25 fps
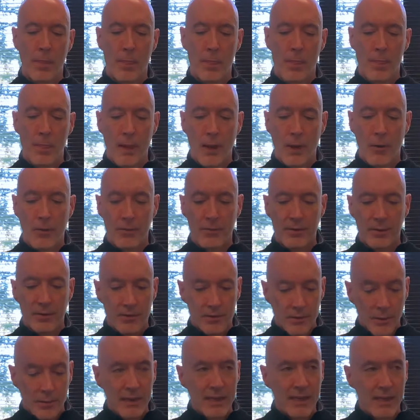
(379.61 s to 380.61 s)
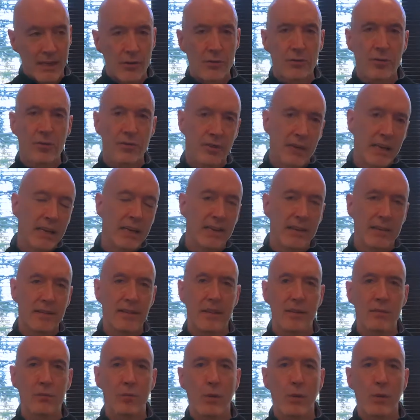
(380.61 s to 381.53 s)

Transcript: Now, there's something interesting in this.